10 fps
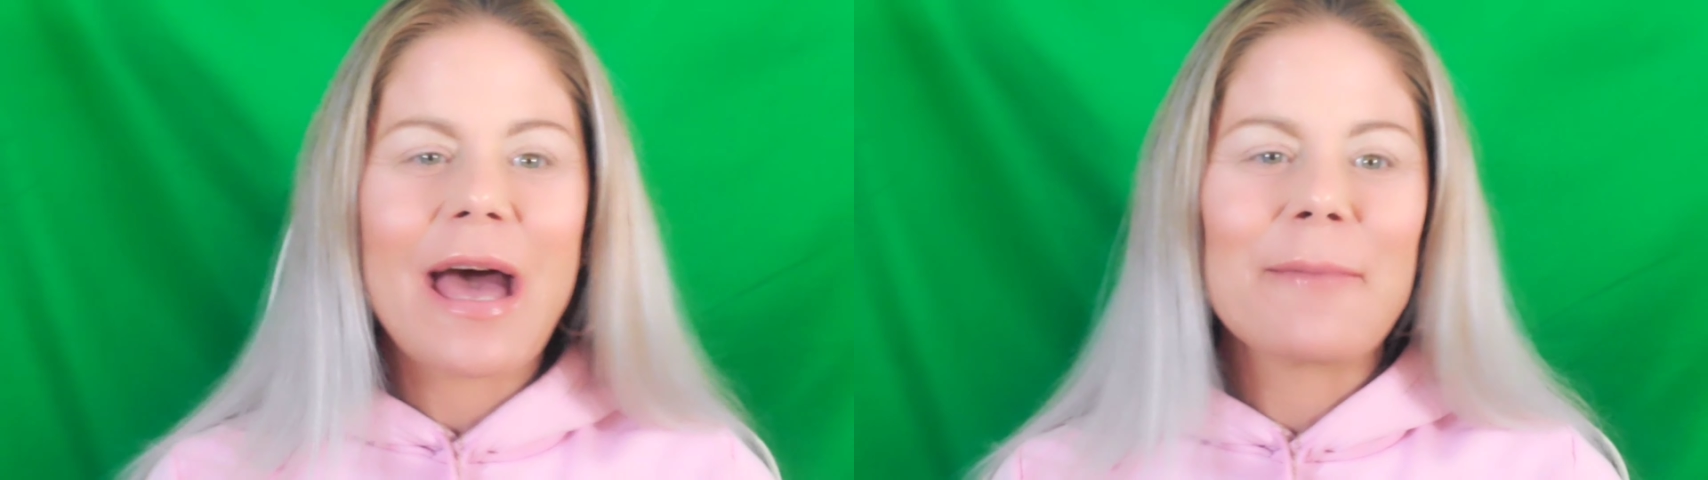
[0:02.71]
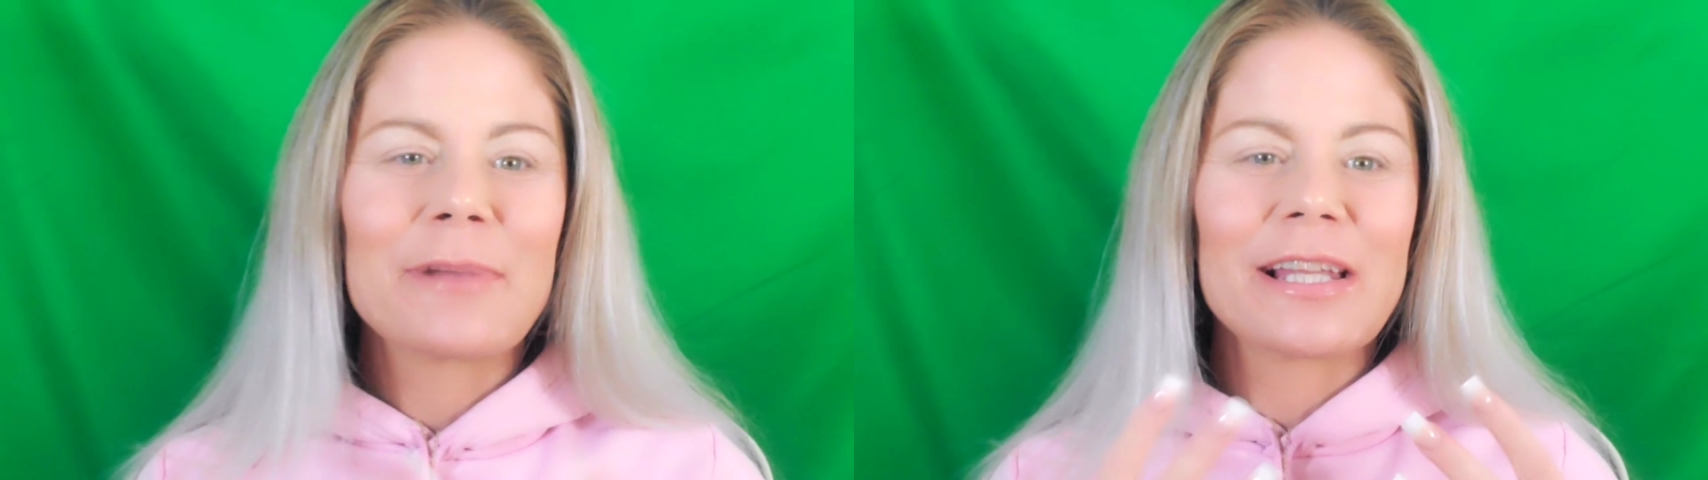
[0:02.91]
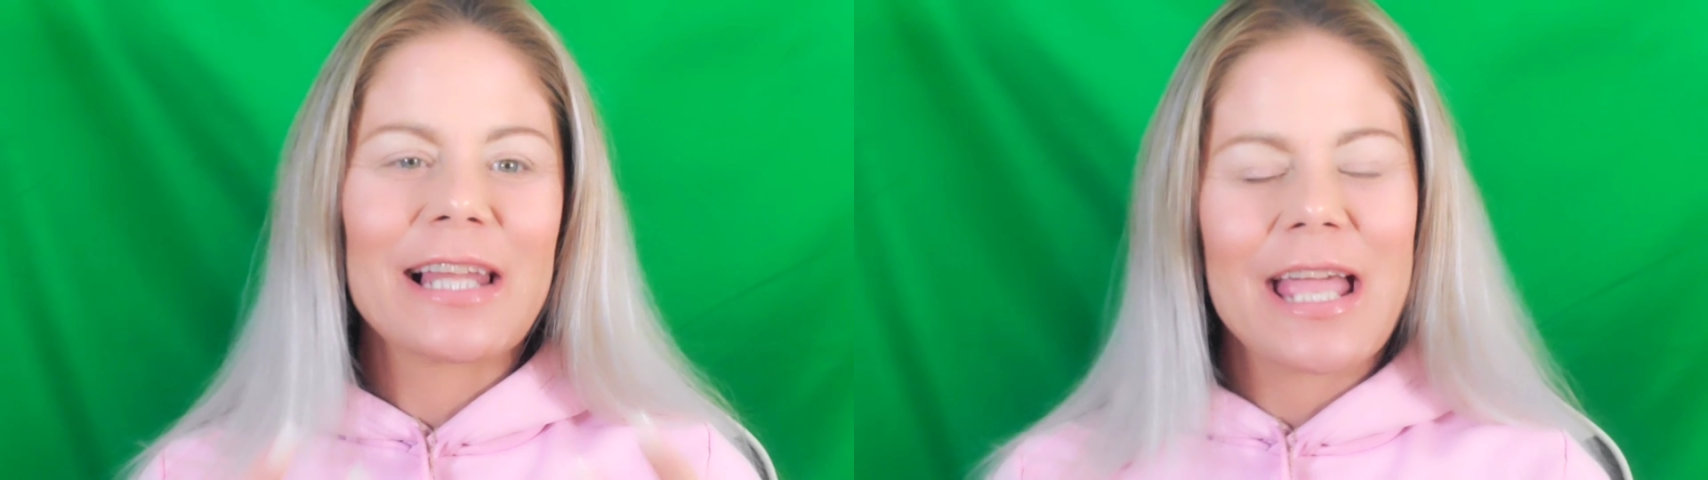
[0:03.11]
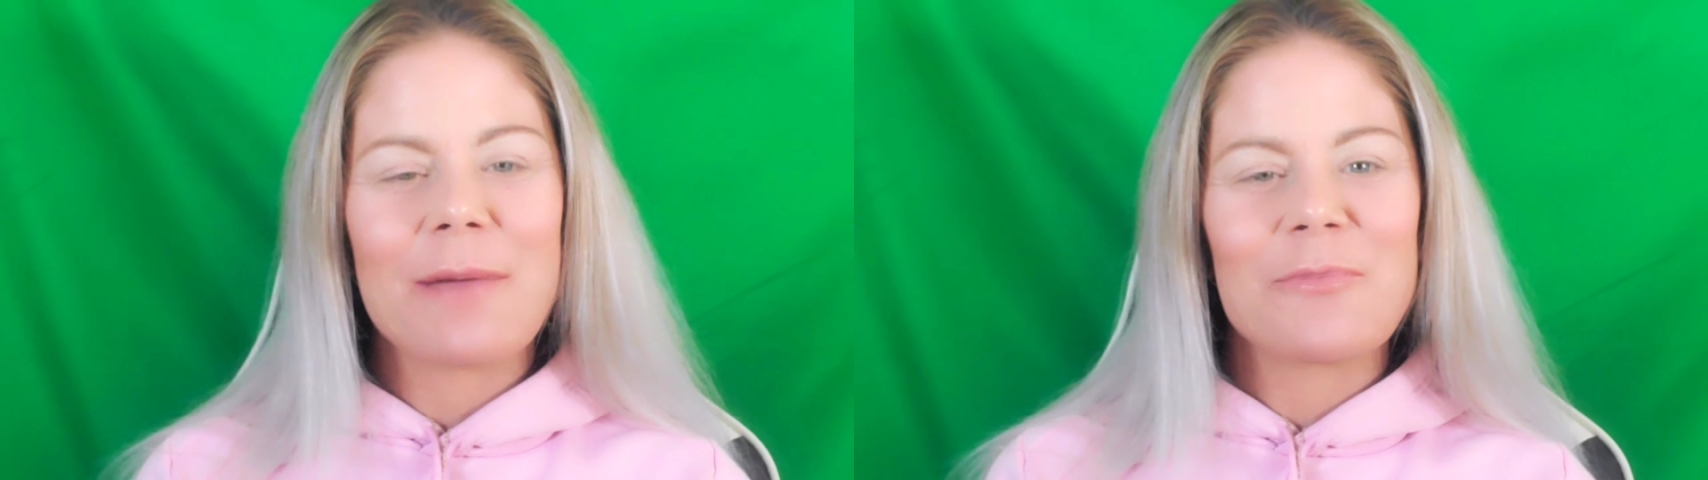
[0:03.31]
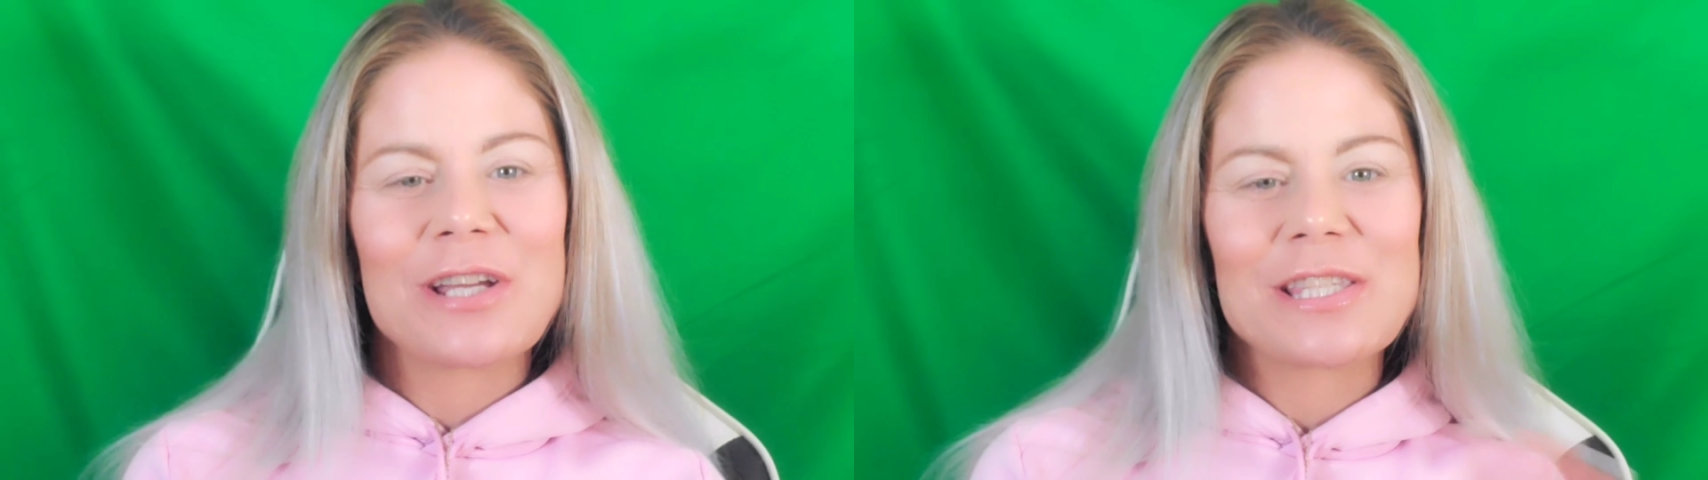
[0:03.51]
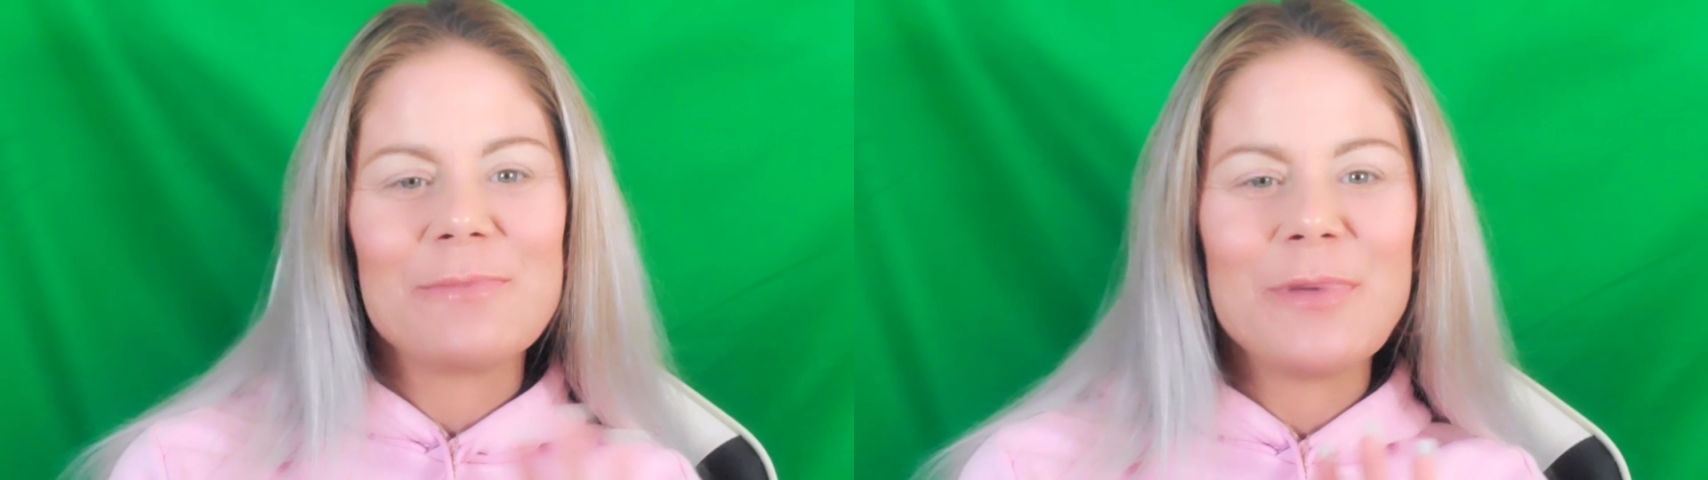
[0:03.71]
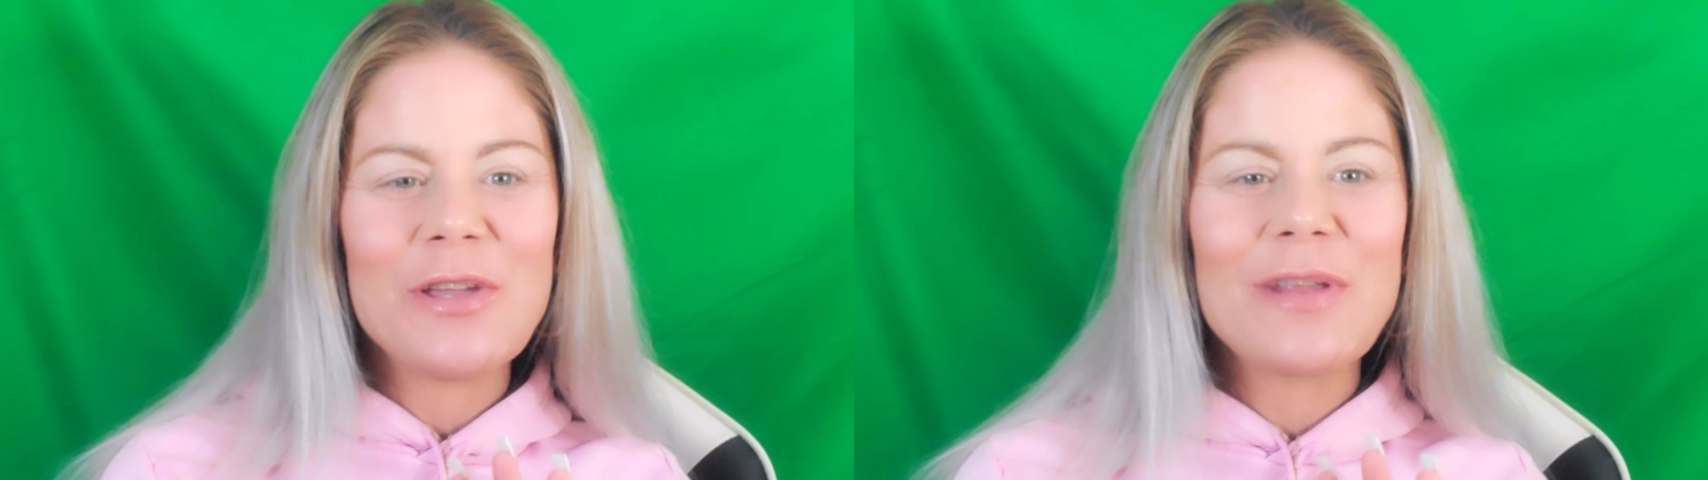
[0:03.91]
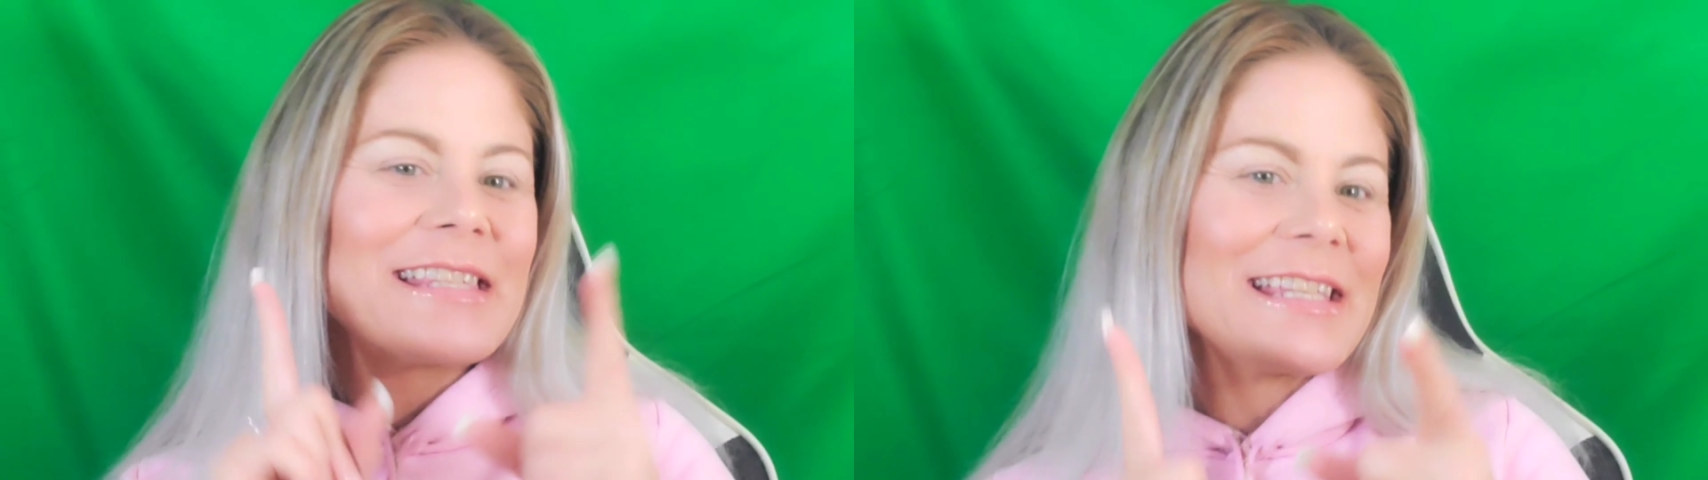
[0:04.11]
I'm Glamorous
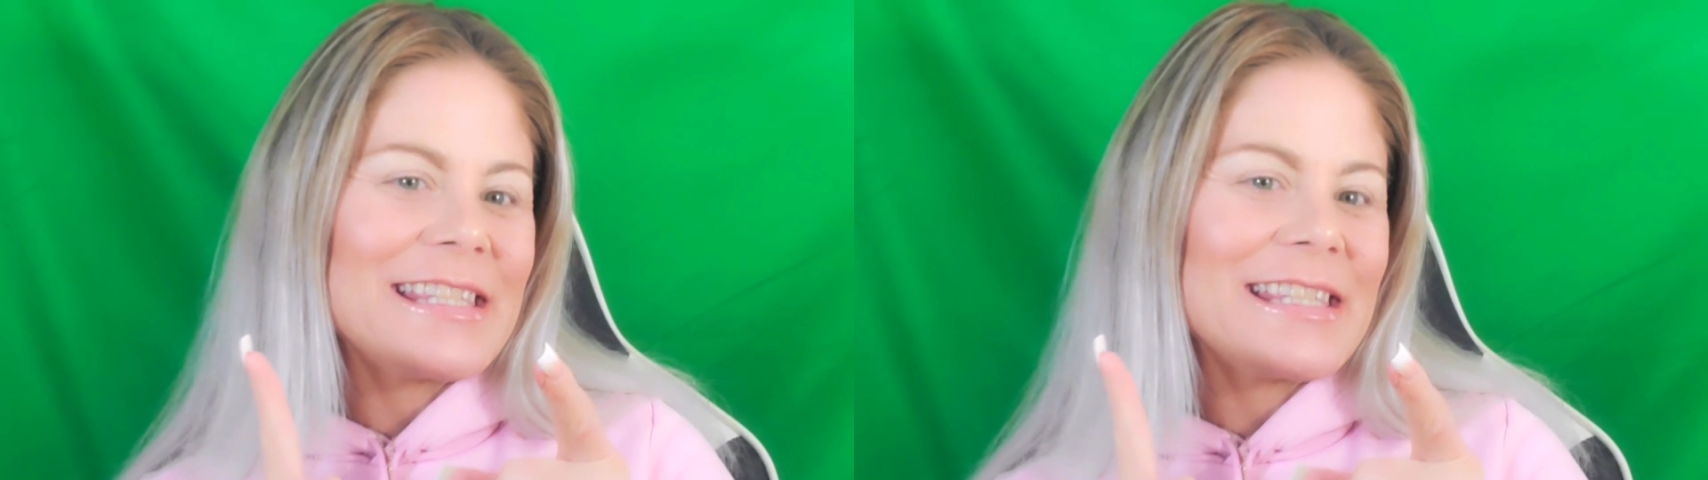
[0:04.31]
Beauty.